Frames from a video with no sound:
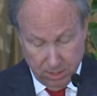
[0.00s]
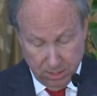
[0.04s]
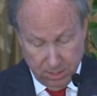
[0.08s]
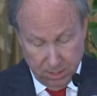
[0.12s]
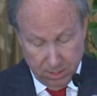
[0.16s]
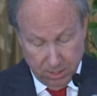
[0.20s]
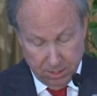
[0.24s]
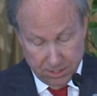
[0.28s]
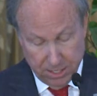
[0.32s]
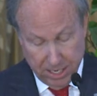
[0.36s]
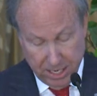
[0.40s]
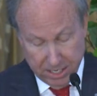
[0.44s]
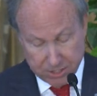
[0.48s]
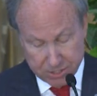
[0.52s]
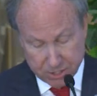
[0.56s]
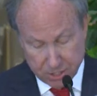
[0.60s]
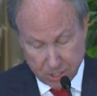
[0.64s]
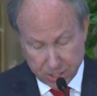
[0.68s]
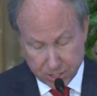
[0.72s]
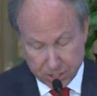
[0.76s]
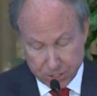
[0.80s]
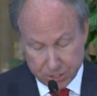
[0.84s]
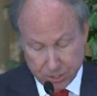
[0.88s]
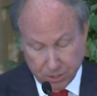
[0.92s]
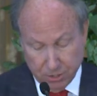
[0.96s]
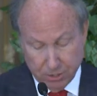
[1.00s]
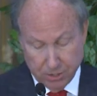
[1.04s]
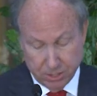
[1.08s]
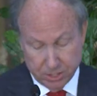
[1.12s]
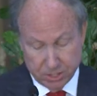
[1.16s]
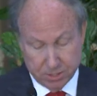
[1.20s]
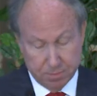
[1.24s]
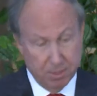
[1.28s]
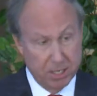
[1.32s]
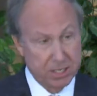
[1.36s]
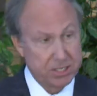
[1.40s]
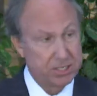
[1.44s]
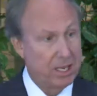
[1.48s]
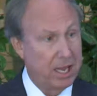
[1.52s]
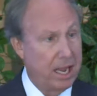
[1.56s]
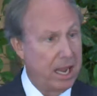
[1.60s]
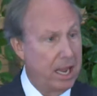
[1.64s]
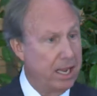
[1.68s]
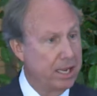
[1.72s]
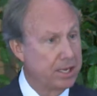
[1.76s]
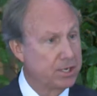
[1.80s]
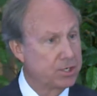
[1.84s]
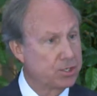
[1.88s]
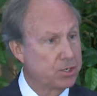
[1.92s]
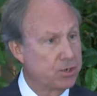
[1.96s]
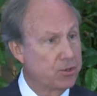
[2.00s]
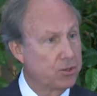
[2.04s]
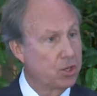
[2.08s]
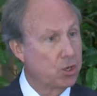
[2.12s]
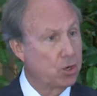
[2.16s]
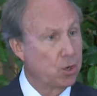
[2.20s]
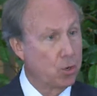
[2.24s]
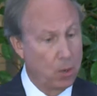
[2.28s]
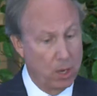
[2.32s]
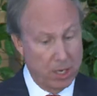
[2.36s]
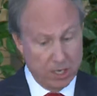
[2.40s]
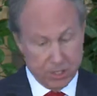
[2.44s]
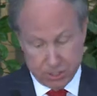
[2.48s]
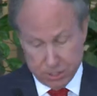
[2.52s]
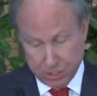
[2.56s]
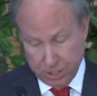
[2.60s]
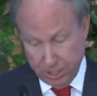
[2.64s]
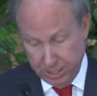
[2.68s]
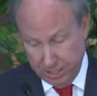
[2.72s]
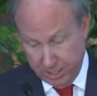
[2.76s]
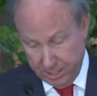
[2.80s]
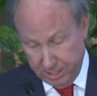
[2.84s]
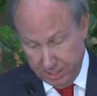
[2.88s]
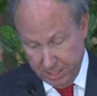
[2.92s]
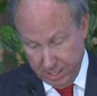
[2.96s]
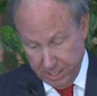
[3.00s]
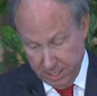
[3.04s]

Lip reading: Next, our students must answer the question,